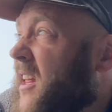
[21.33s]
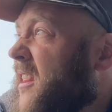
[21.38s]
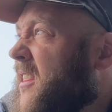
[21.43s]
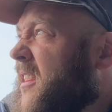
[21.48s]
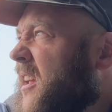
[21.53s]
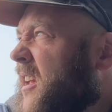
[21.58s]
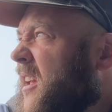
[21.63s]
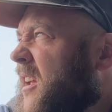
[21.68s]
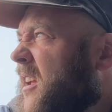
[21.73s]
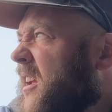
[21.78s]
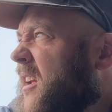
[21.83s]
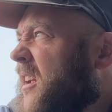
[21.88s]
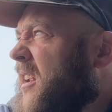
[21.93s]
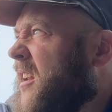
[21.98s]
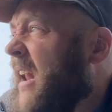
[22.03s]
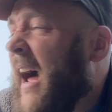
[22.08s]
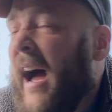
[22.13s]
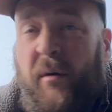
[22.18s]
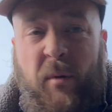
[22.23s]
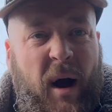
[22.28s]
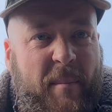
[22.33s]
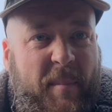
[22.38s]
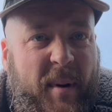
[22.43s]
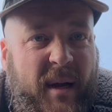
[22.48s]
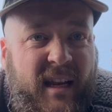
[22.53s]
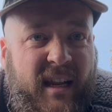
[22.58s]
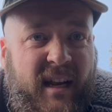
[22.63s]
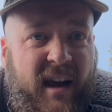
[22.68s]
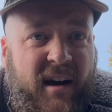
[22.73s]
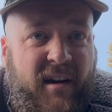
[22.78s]
the Niwot
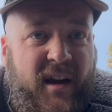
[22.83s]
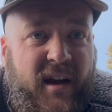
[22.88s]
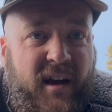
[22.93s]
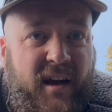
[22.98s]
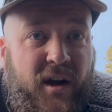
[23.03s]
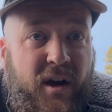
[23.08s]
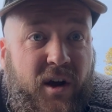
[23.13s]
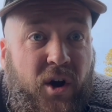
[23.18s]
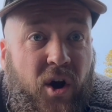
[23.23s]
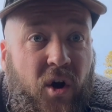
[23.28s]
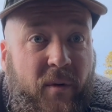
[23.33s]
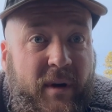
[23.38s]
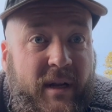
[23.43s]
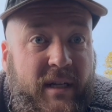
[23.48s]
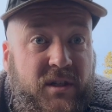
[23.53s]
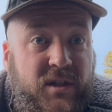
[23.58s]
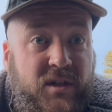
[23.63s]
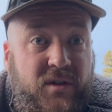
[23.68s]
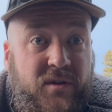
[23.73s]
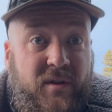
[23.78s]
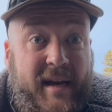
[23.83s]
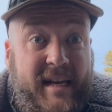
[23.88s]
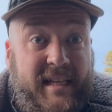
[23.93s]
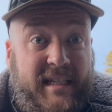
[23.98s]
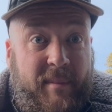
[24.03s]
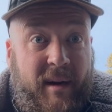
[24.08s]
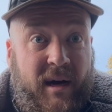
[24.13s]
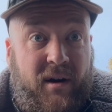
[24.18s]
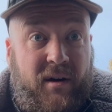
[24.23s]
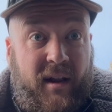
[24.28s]
Picnic Area, going to
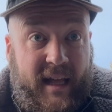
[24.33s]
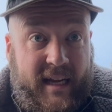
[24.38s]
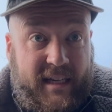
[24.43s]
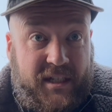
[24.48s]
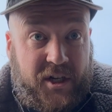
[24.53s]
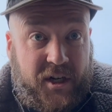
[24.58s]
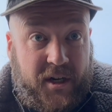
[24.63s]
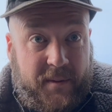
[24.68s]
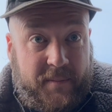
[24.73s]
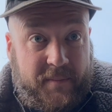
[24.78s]
Isebelle Glacier.